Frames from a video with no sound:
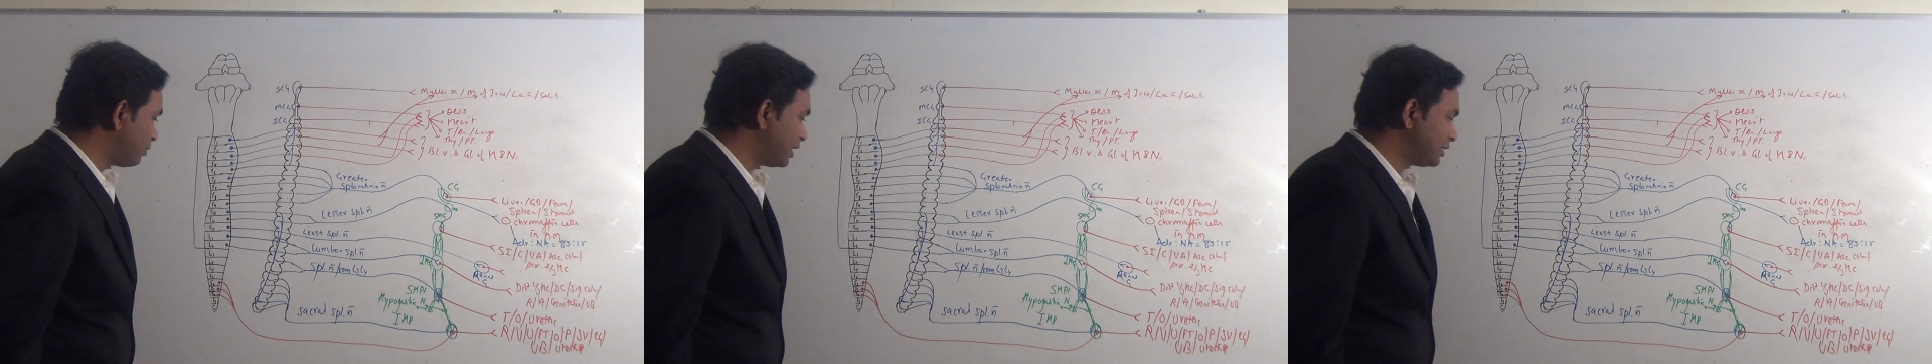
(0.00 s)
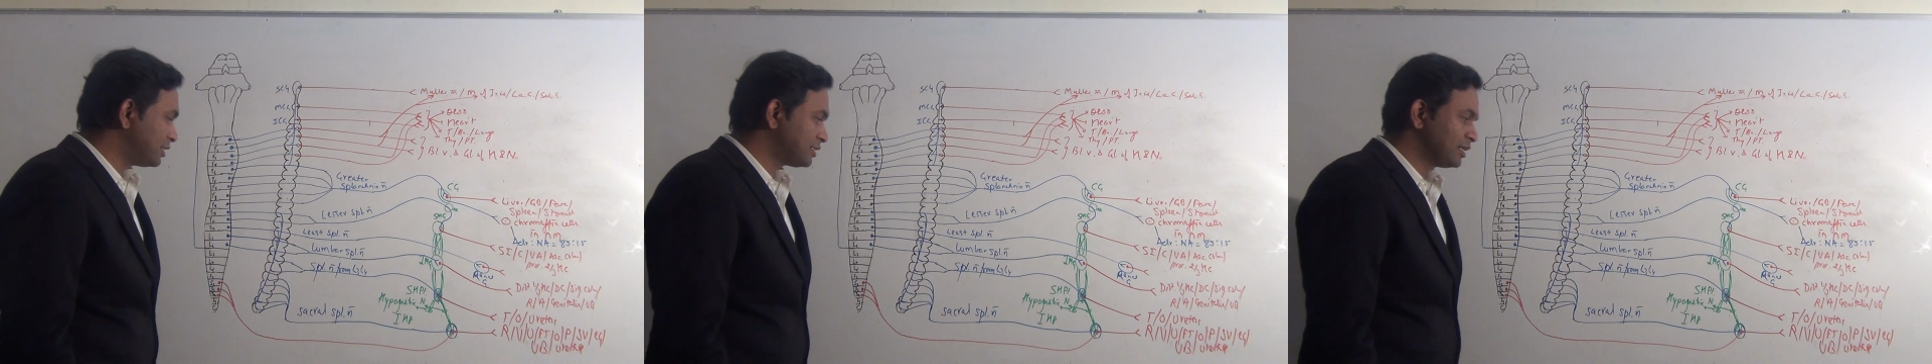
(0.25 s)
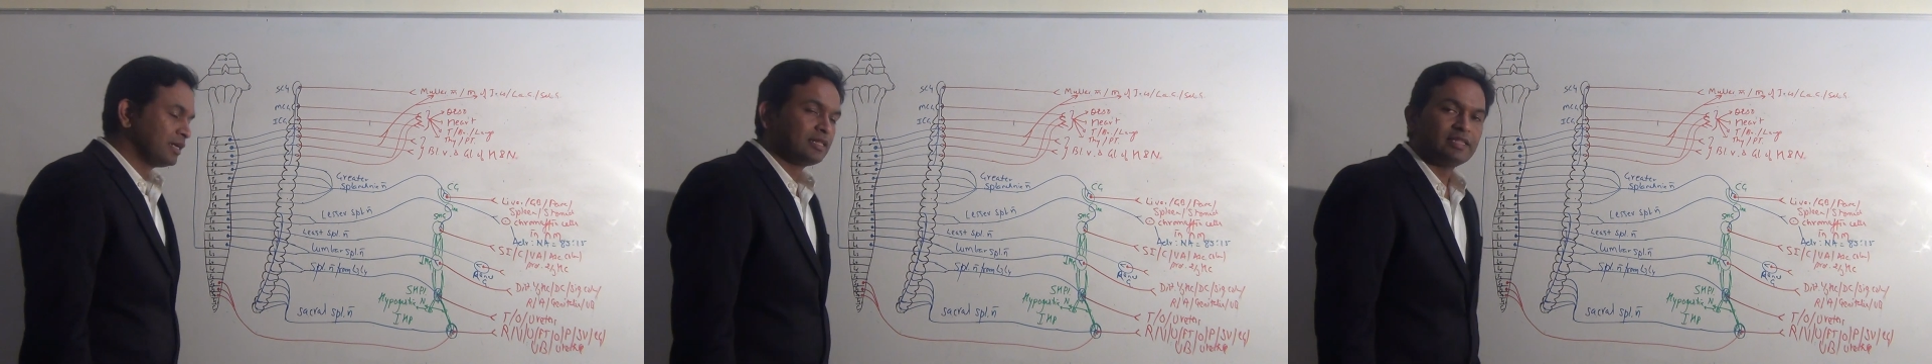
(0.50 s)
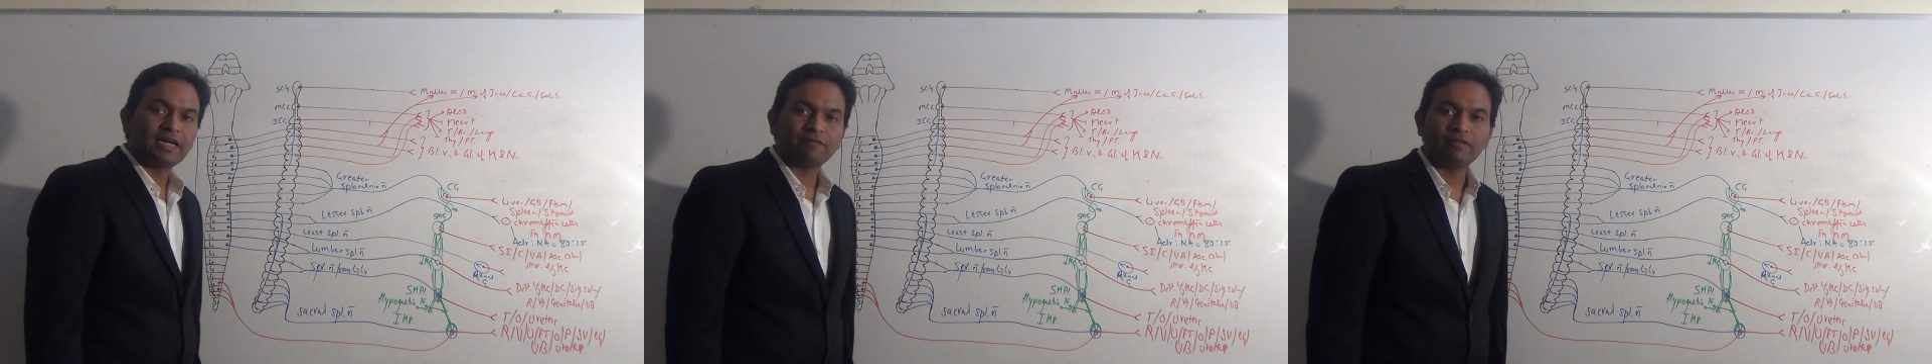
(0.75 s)
by this,
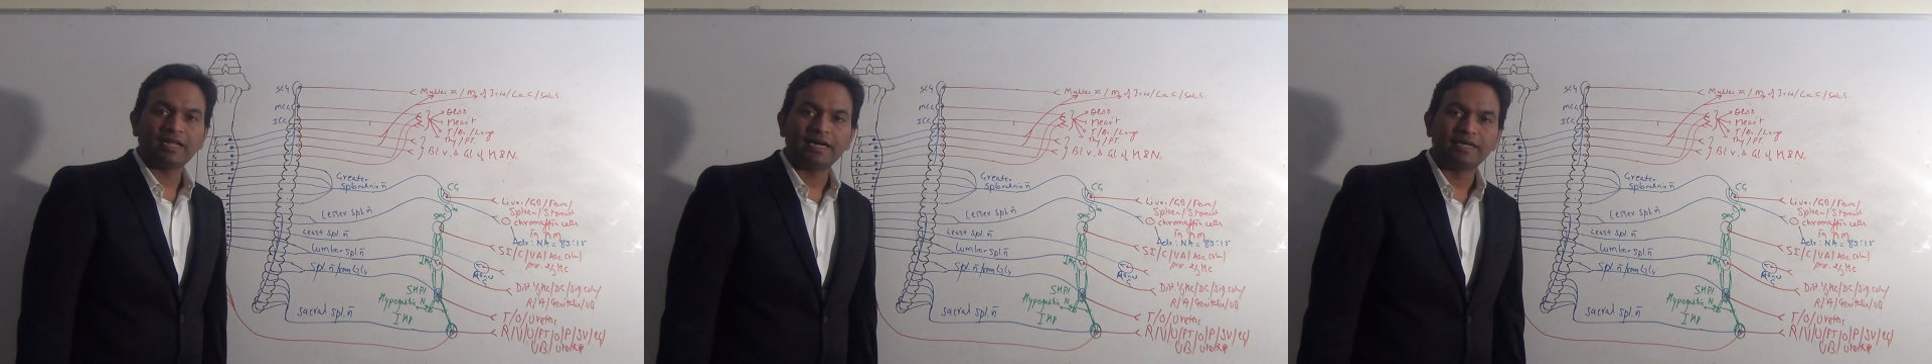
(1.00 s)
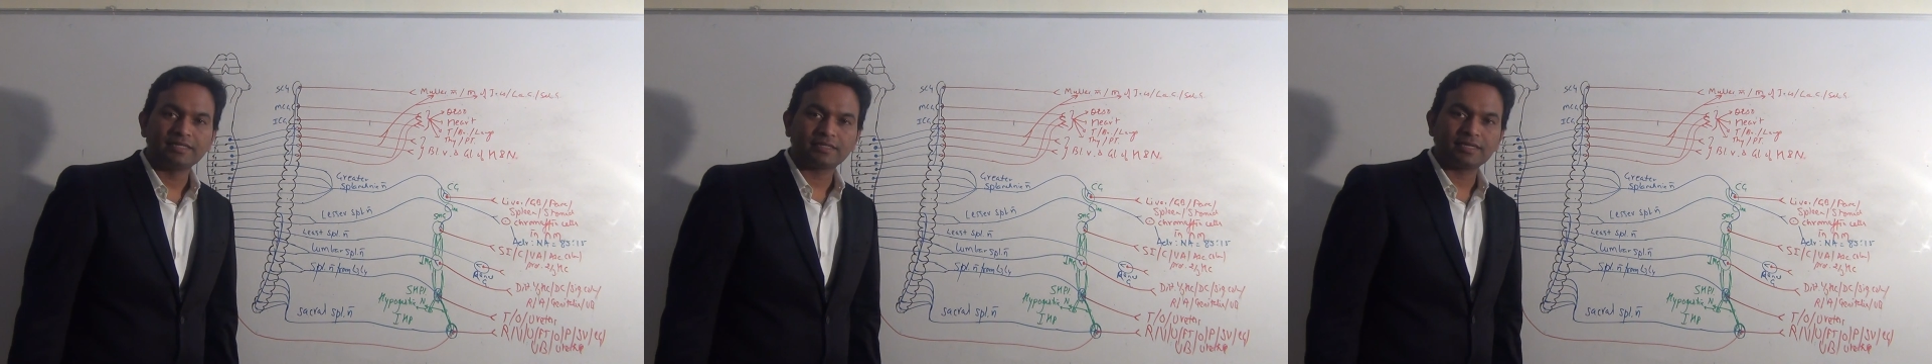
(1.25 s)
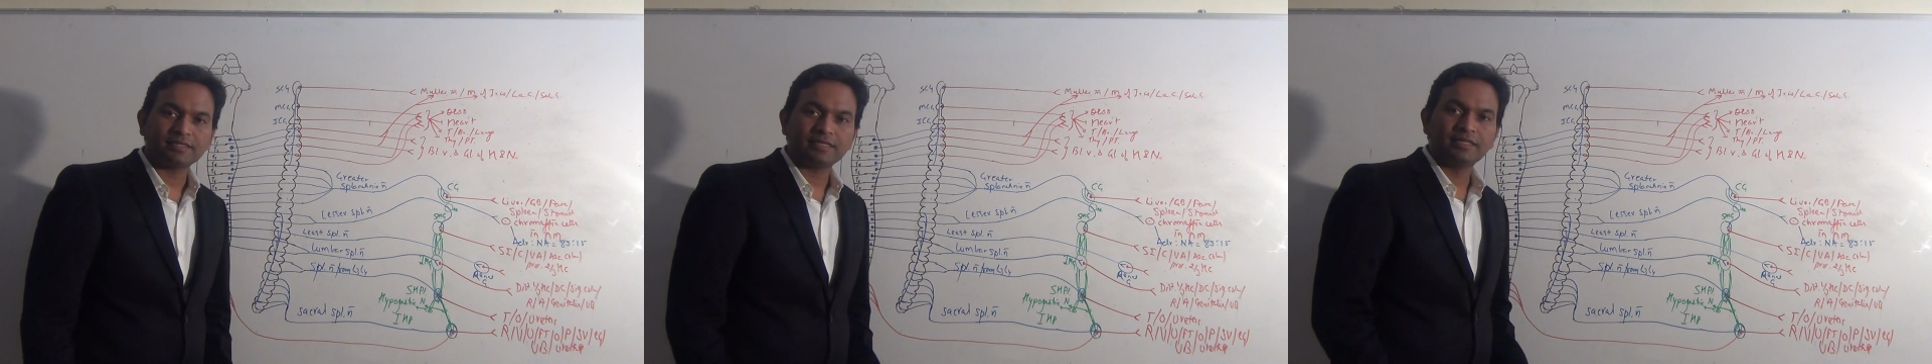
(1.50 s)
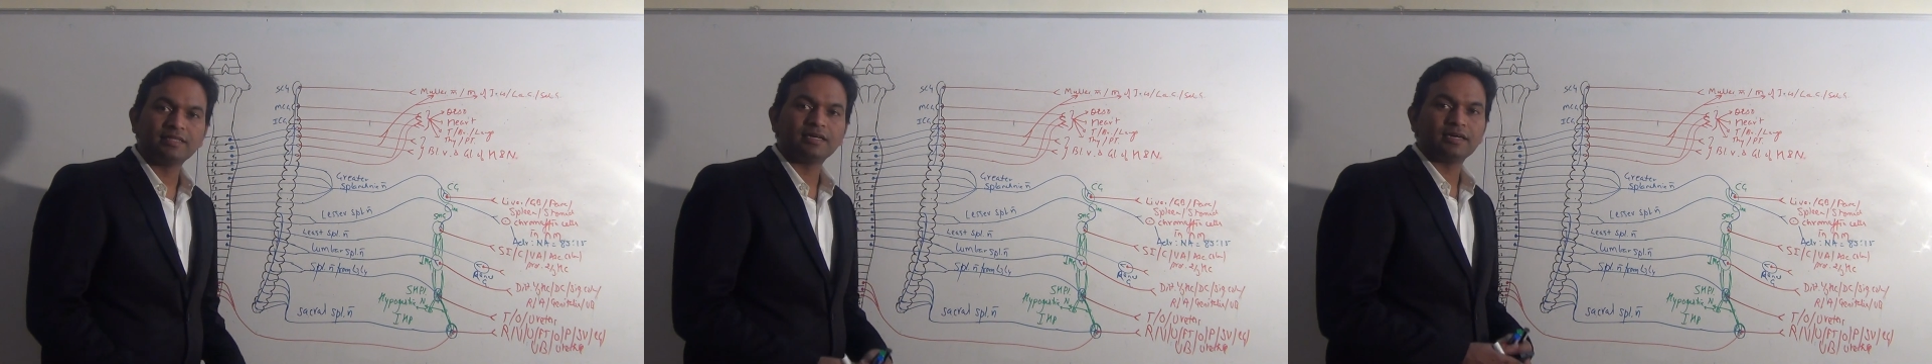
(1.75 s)
that will I discuss
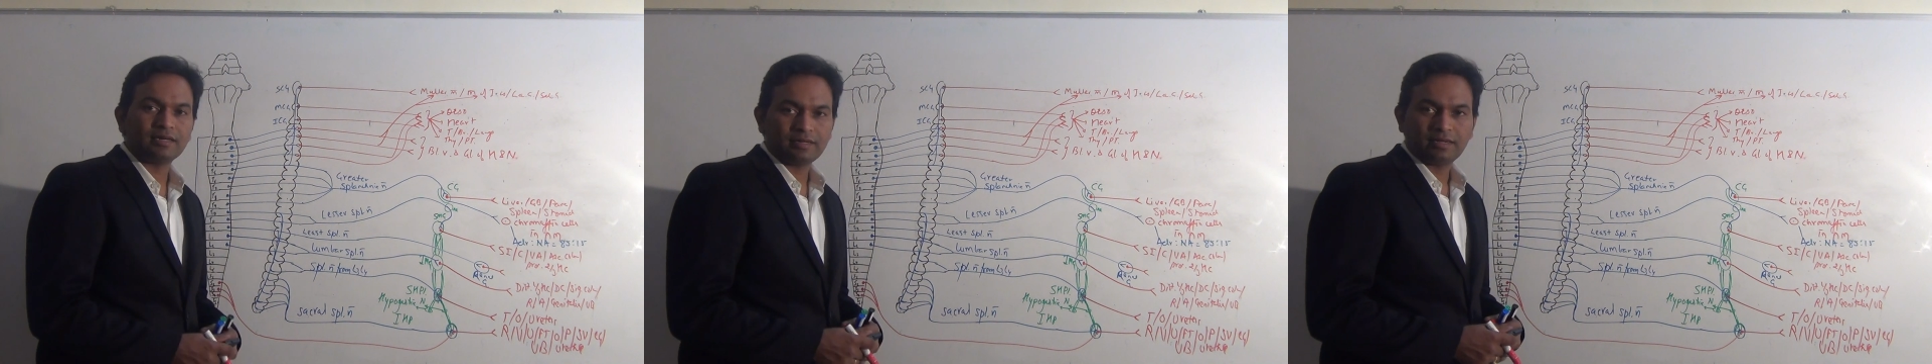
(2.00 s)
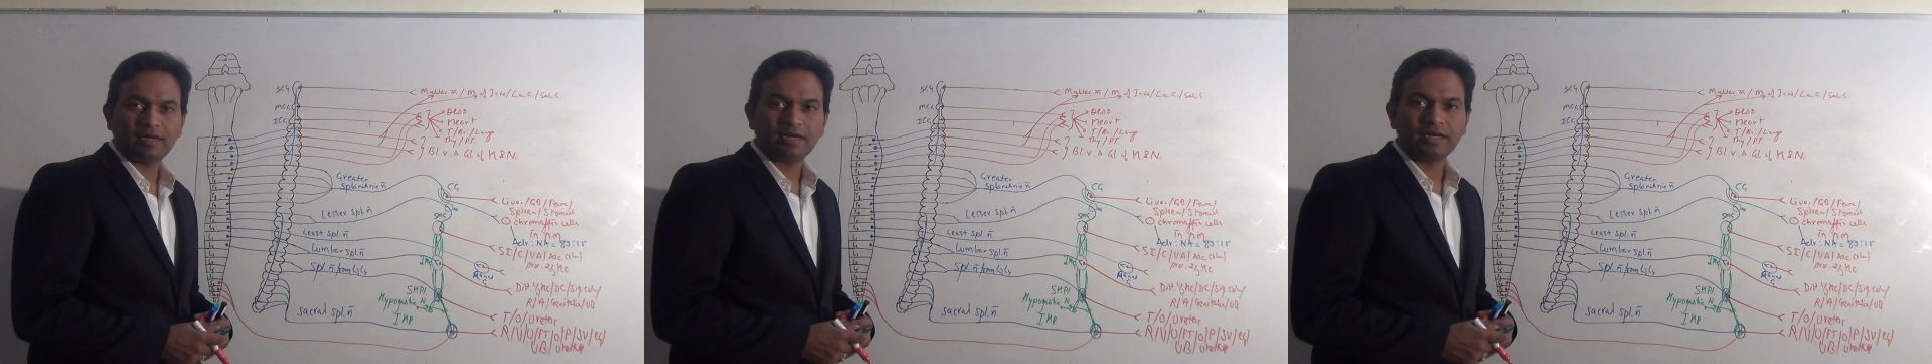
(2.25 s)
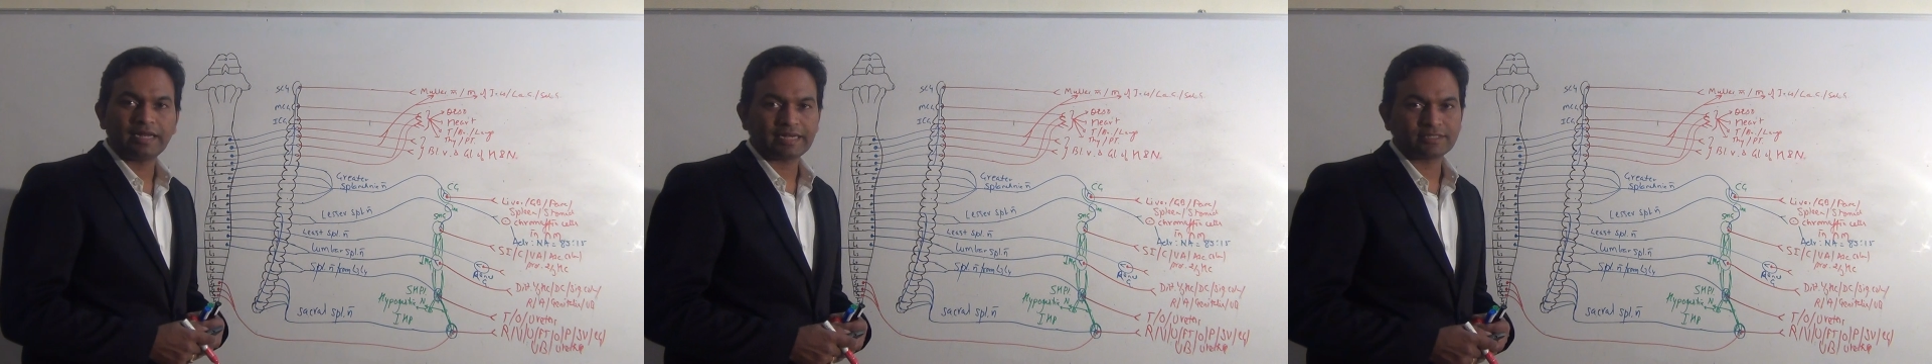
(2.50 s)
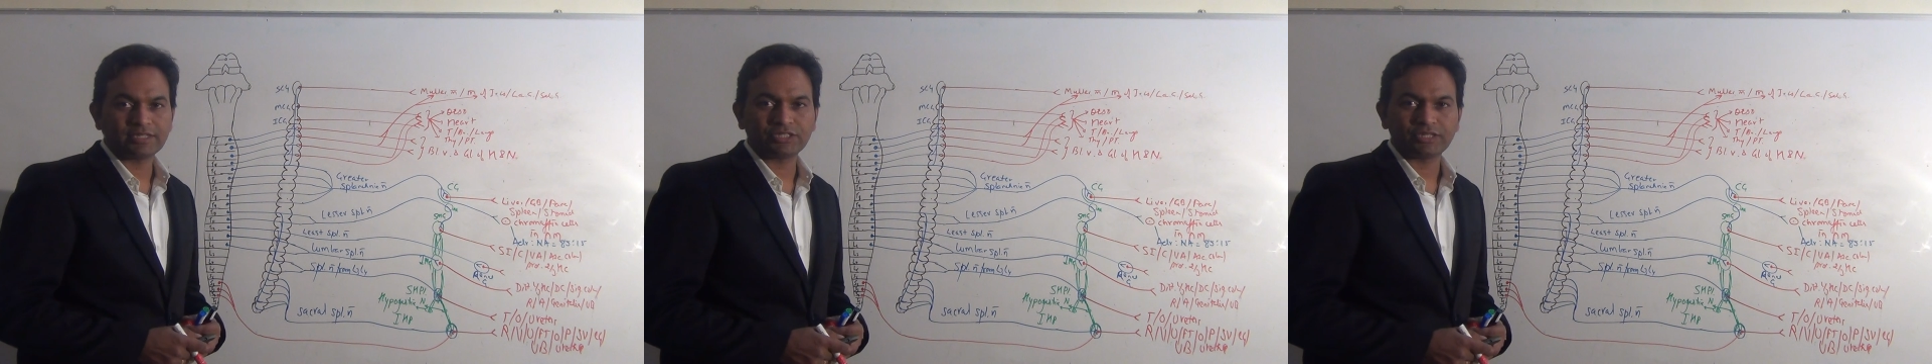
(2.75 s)
in the
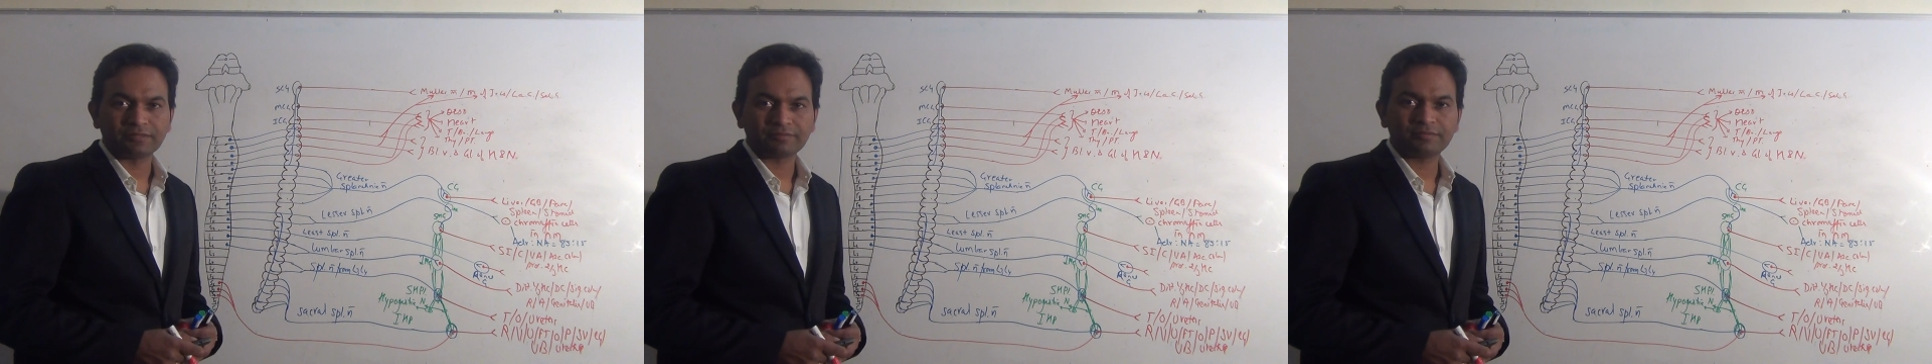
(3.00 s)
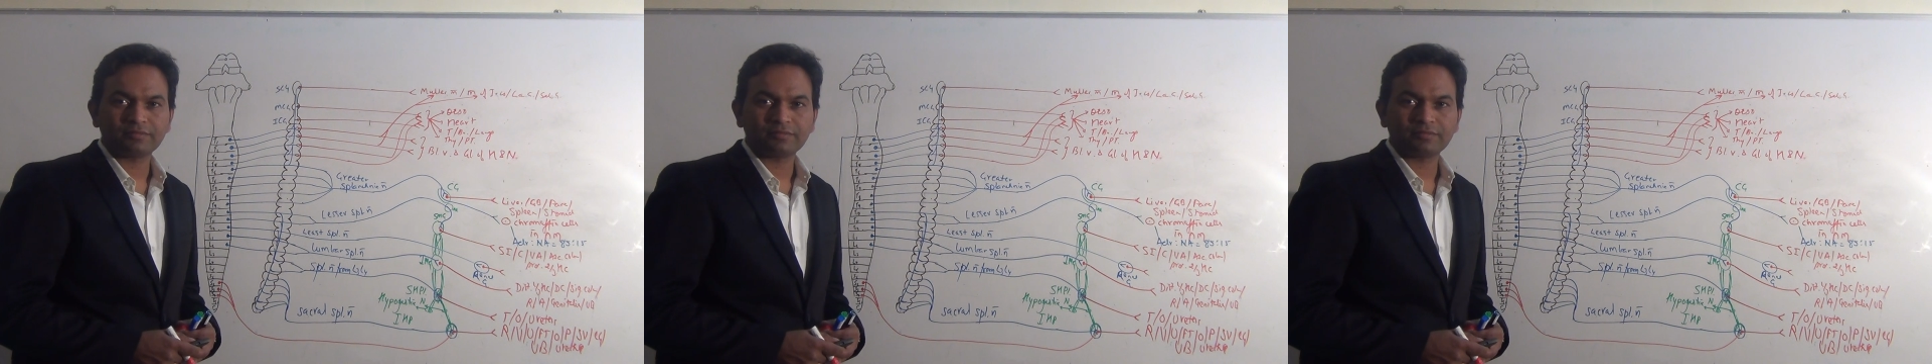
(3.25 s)
next session.